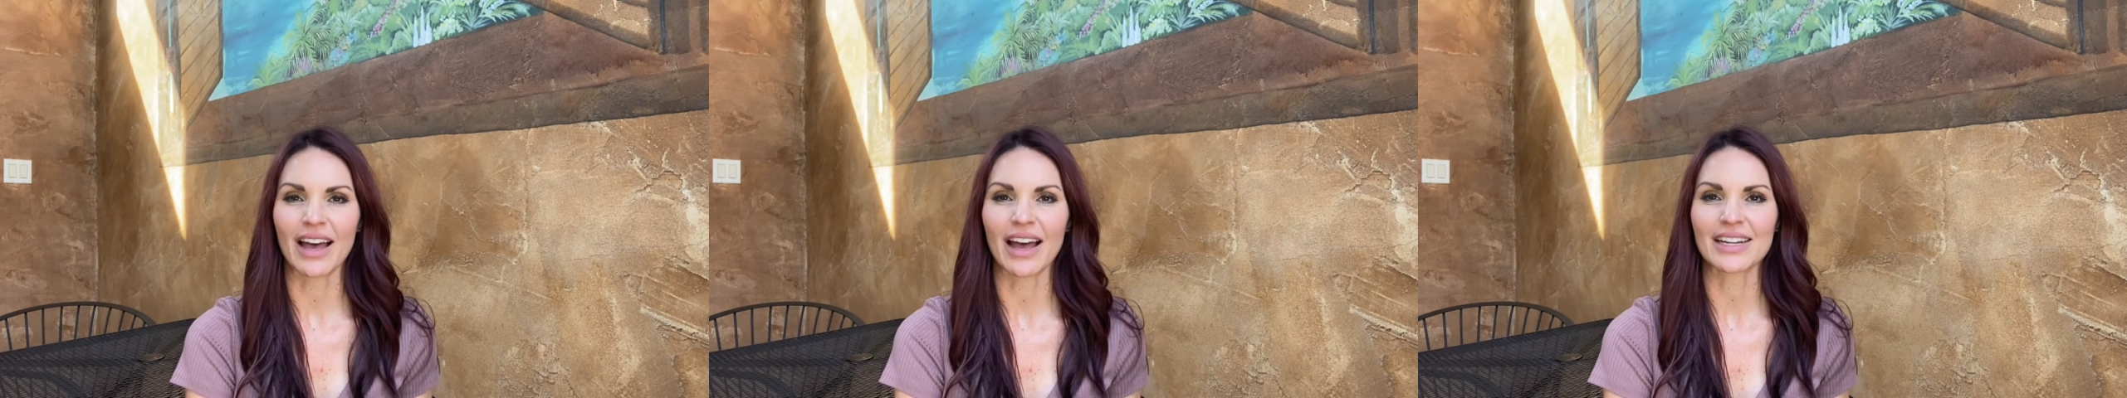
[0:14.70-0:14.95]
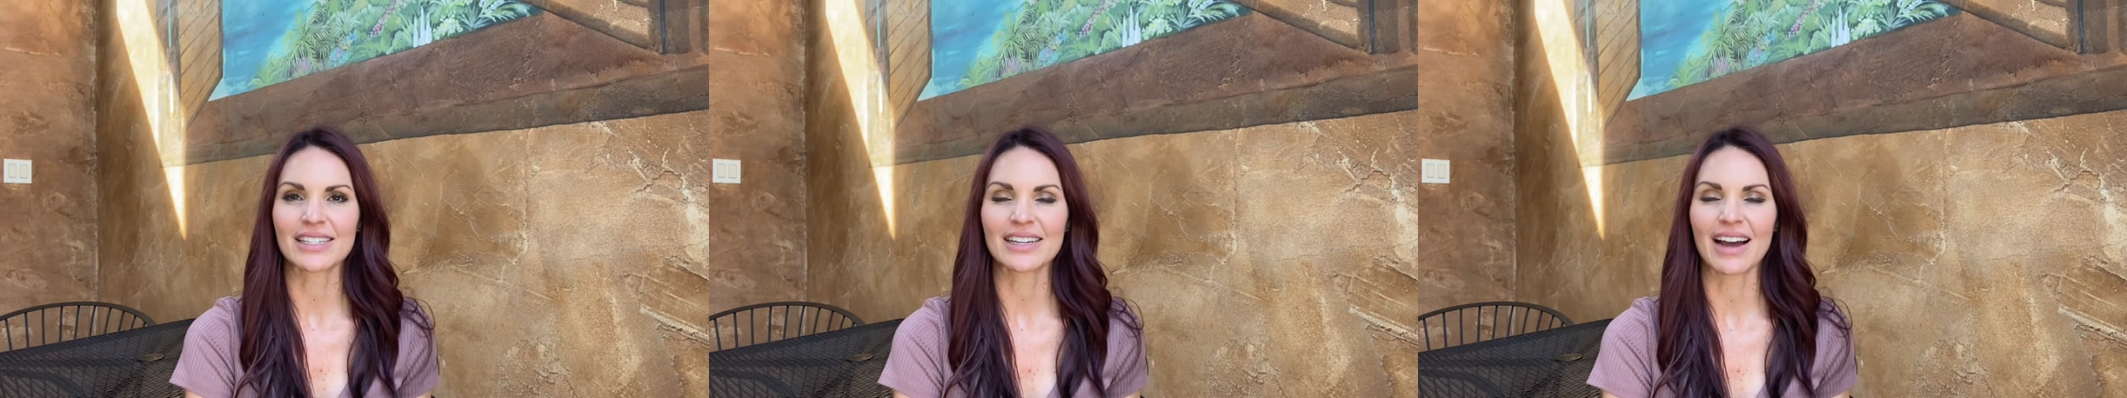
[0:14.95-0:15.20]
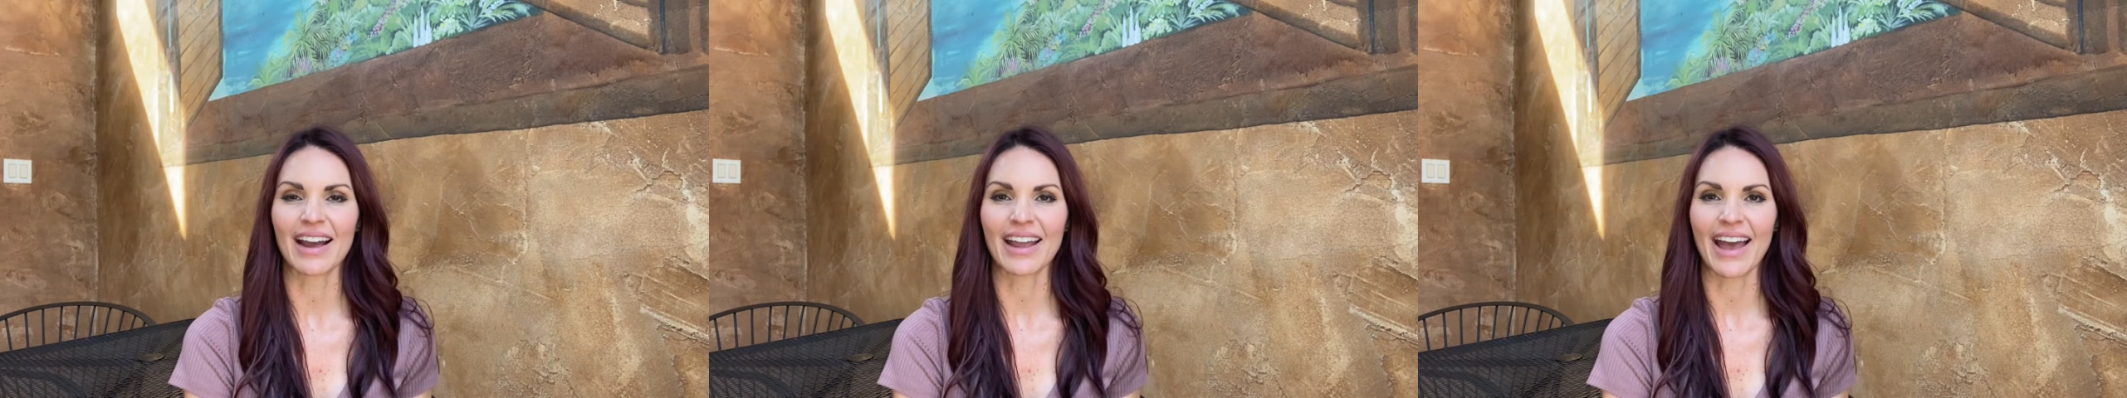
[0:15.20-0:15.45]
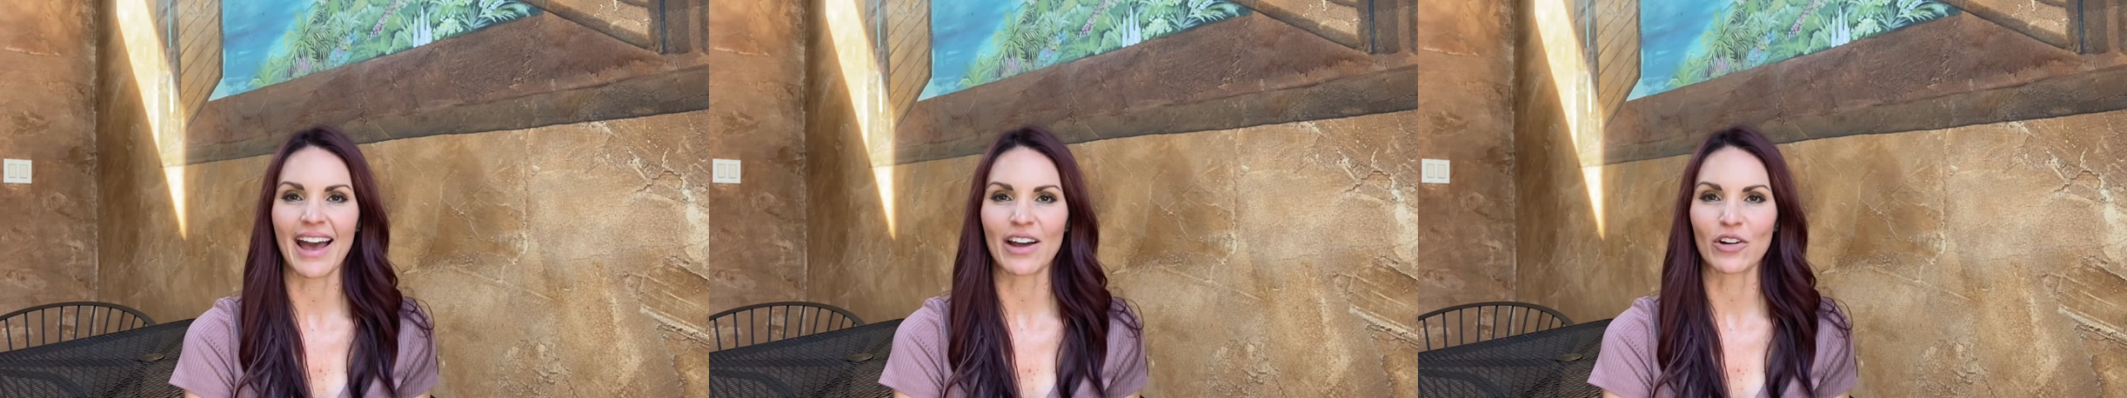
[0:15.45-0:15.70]
that I
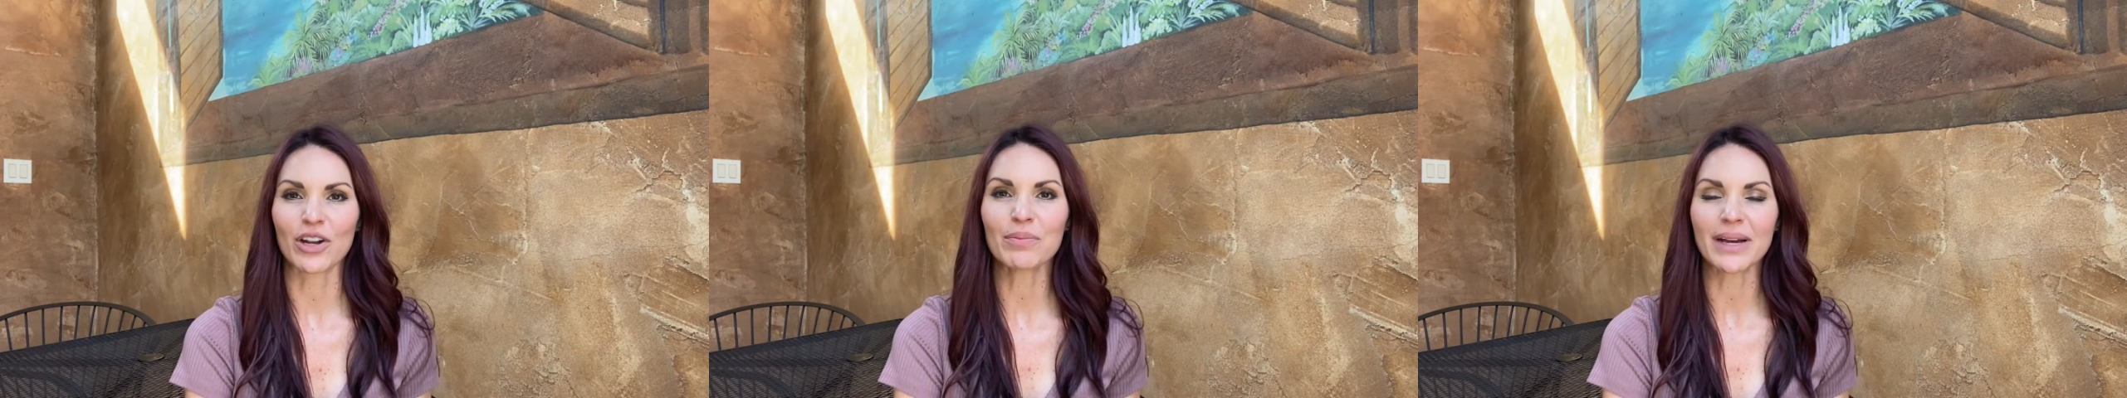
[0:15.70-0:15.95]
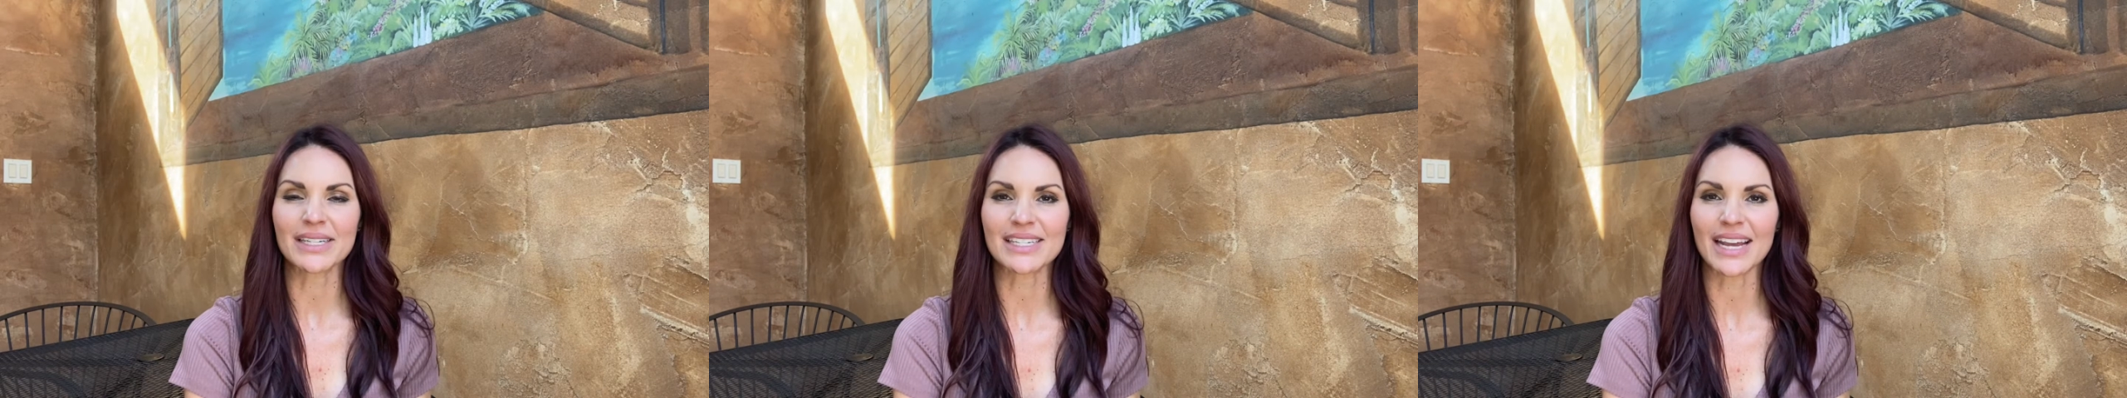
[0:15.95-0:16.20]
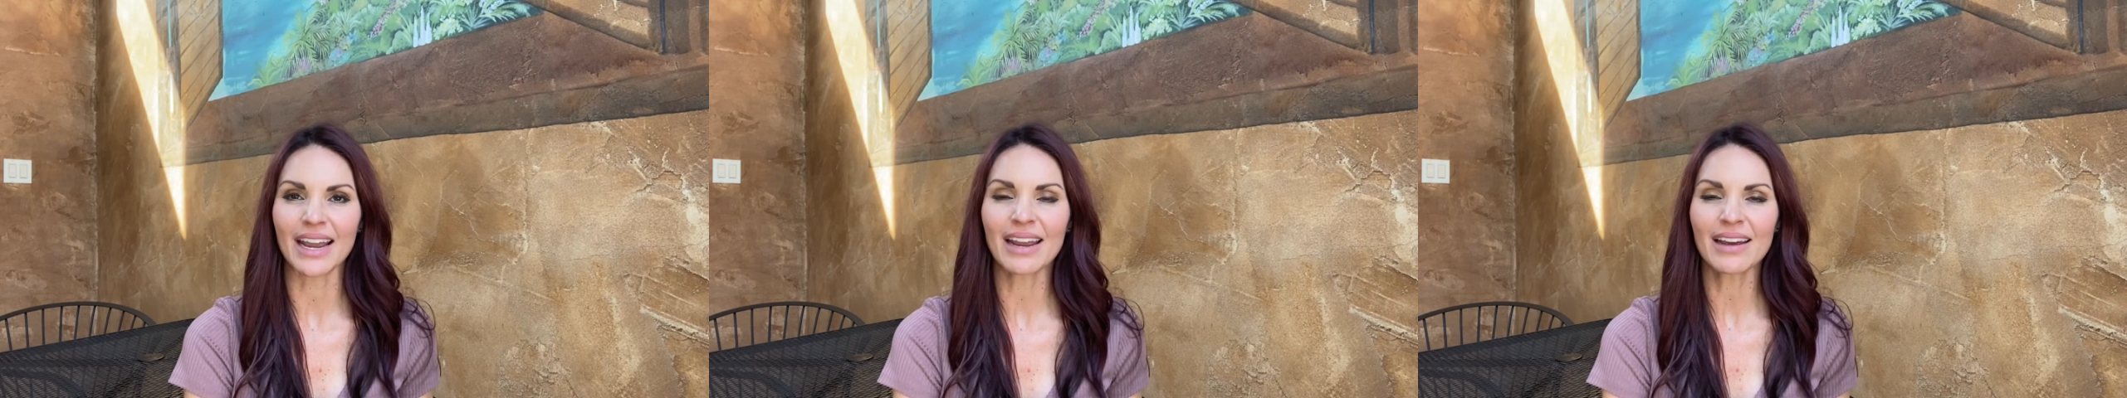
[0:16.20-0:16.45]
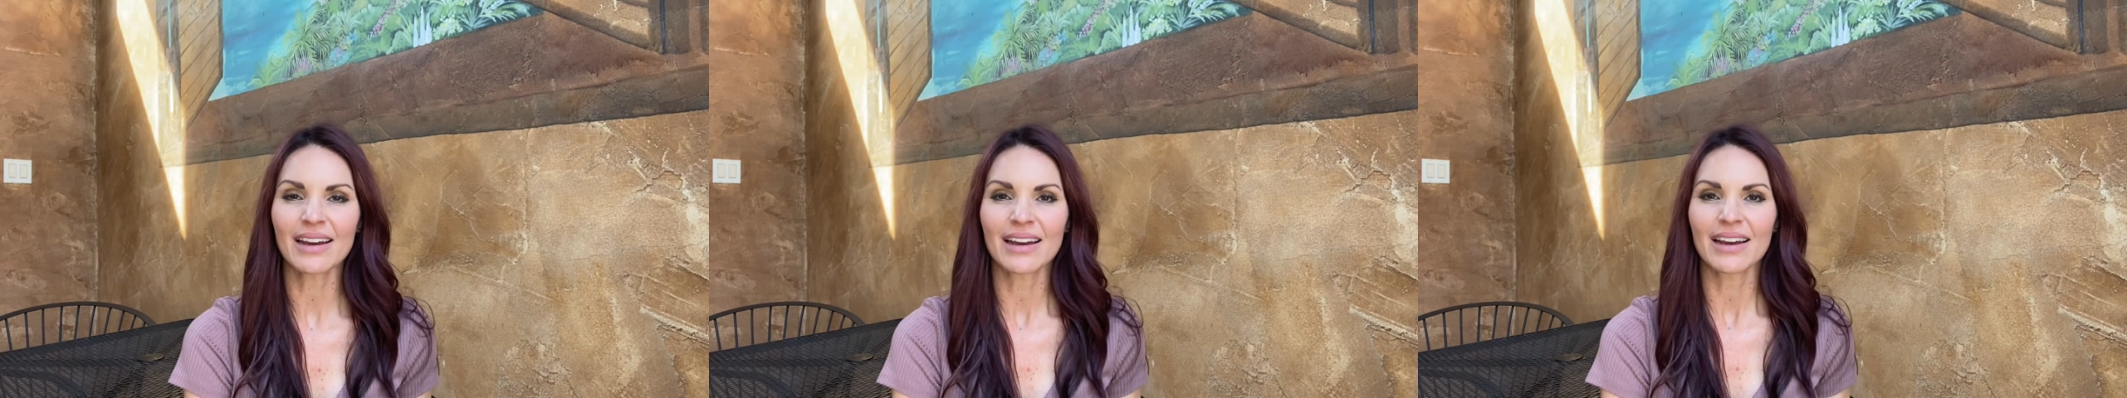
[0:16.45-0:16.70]
had on Monday.